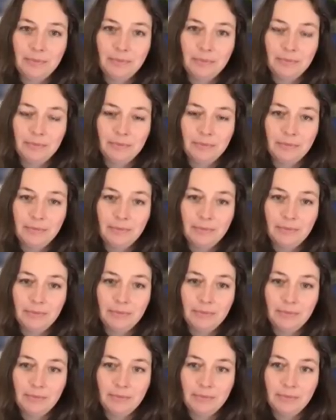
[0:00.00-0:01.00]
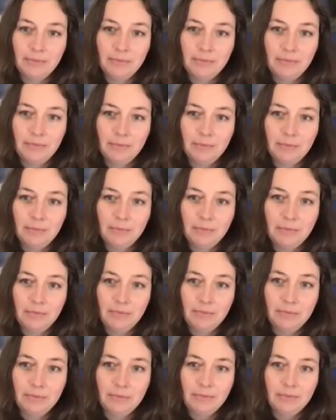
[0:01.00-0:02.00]

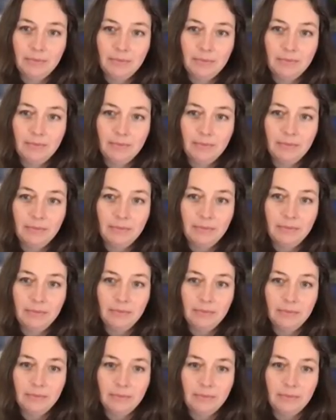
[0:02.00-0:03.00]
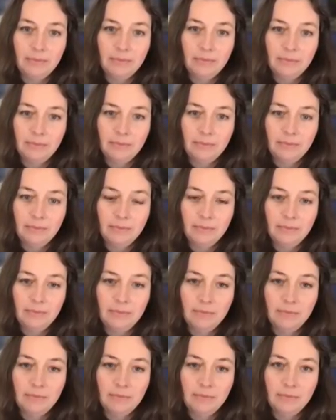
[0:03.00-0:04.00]

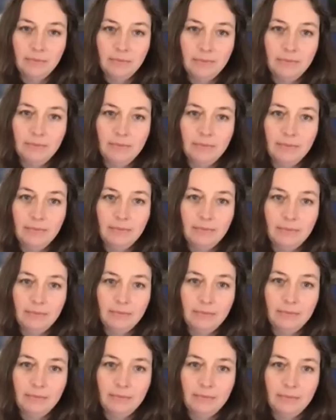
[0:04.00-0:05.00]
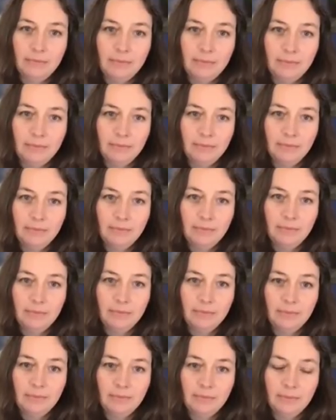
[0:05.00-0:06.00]

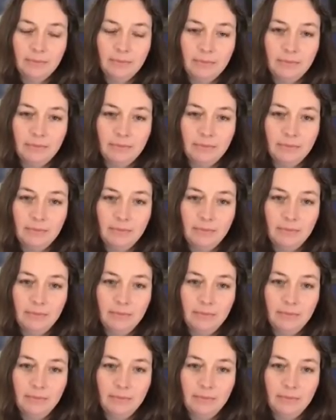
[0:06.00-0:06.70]
This person isn't speaking.